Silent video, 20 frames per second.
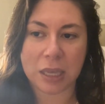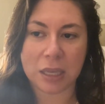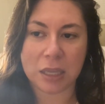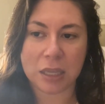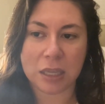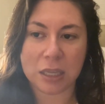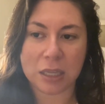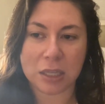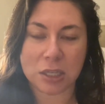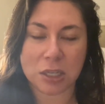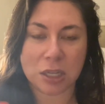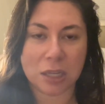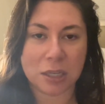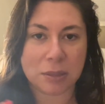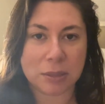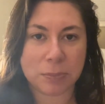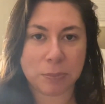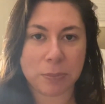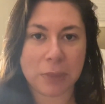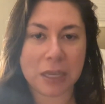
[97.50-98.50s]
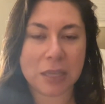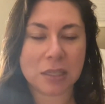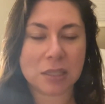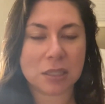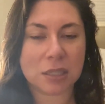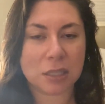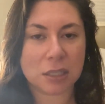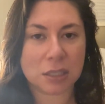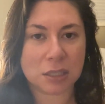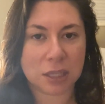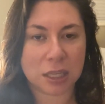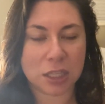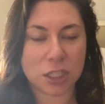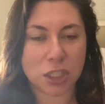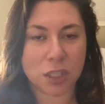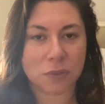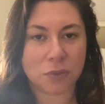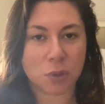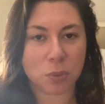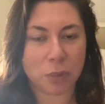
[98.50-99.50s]
It makes things less
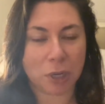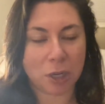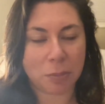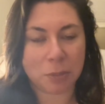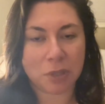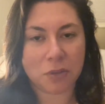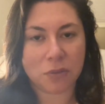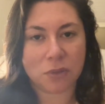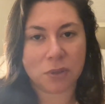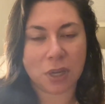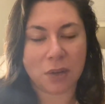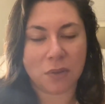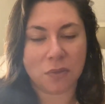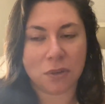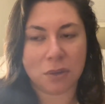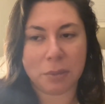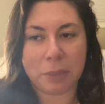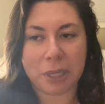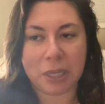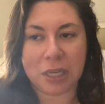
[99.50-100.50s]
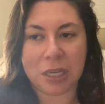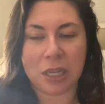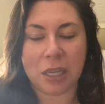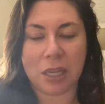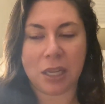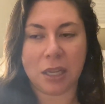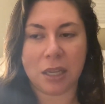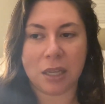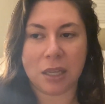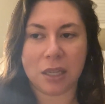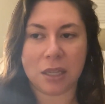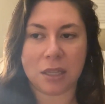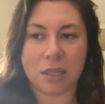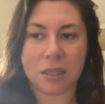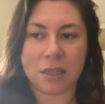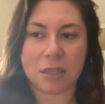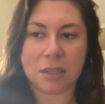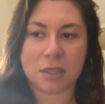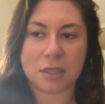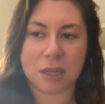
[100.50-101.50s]
overwhelming for everybody.
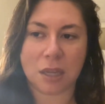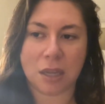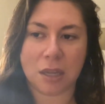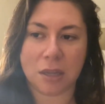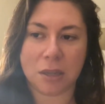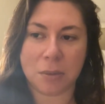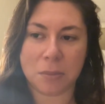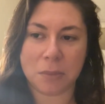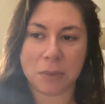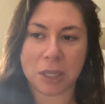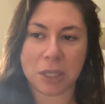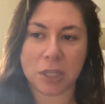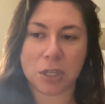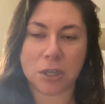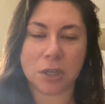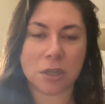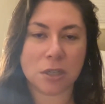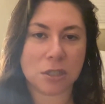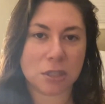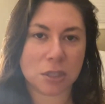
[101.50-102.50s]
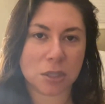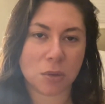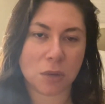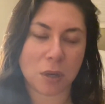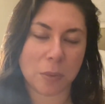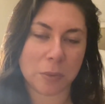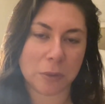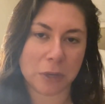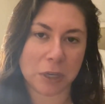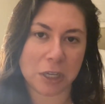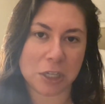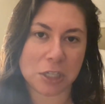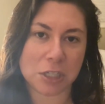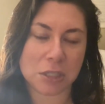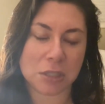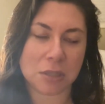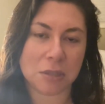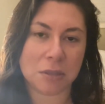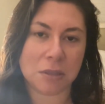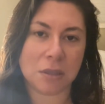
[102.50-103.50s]
It encourages
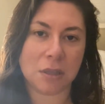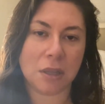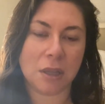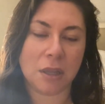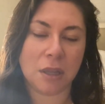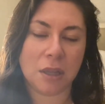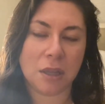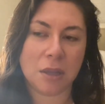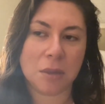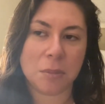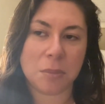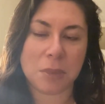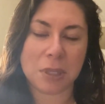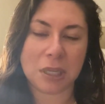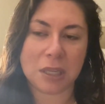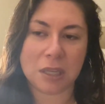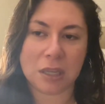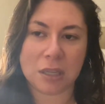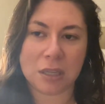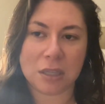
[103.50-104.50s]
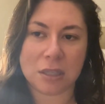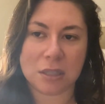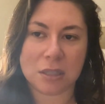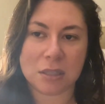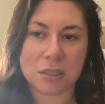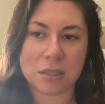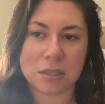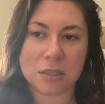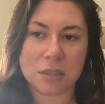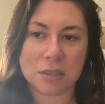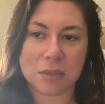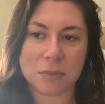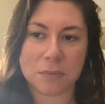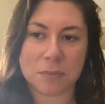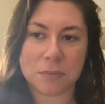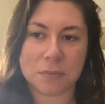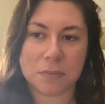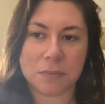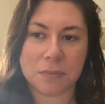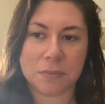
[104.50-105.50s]
cooperation because
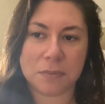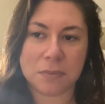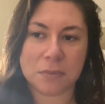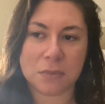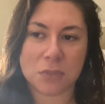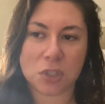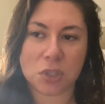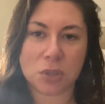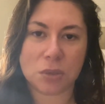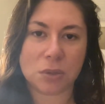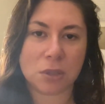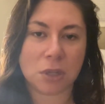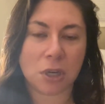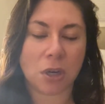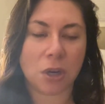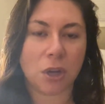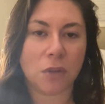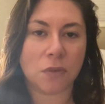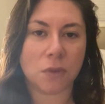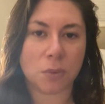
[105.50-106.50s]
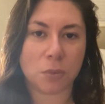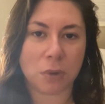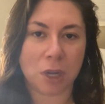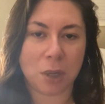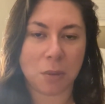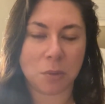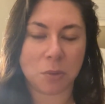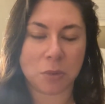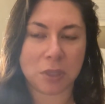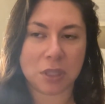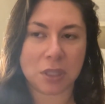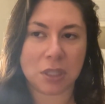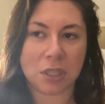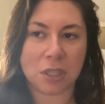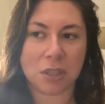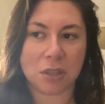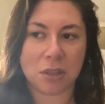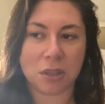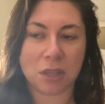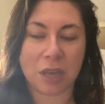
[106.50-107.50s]
children aren't overwhelmed with
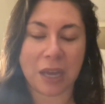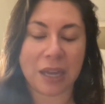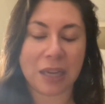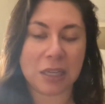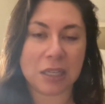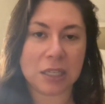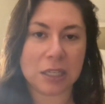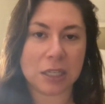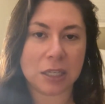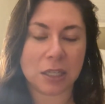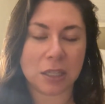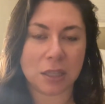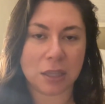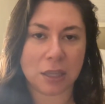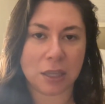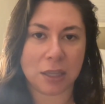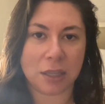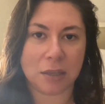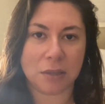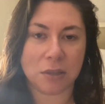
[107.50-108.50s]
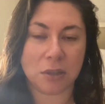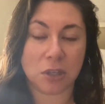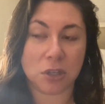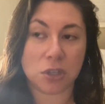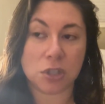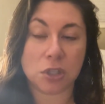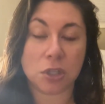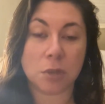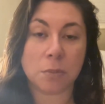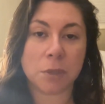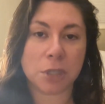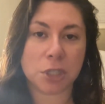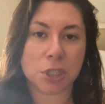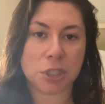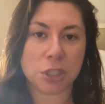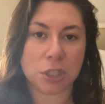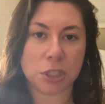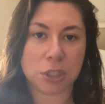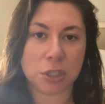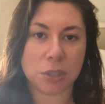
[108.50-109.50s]
the idea that there's so much
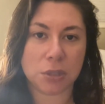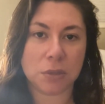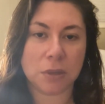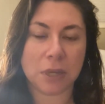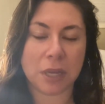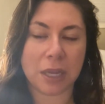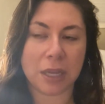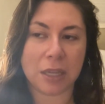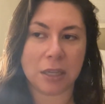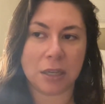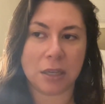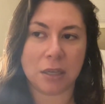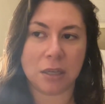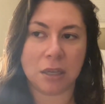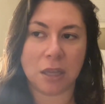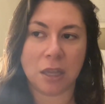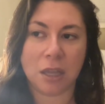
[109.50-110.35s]
to do and